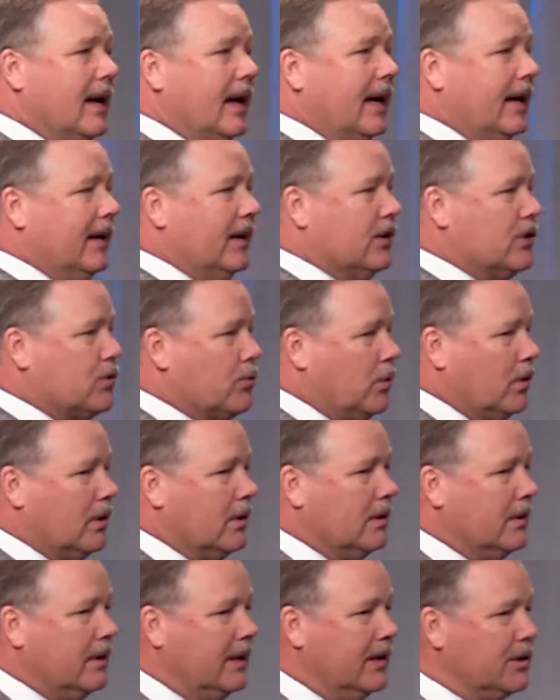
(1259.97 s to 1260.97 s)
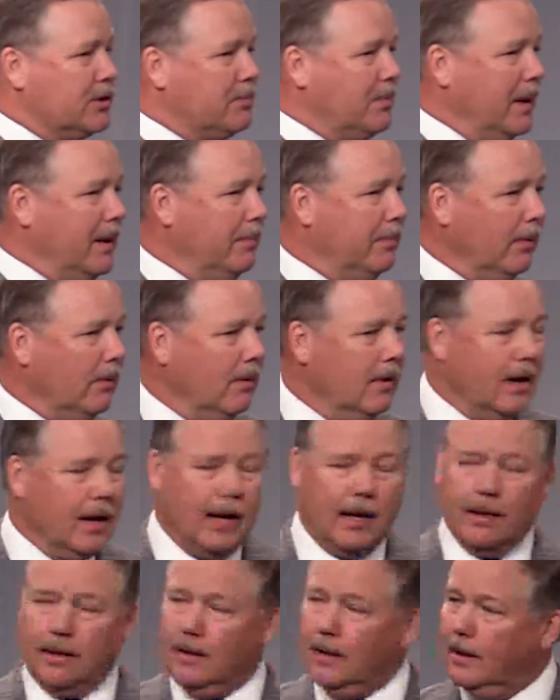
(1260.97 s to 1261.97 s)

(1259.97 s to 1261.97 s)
and His Word and His people and,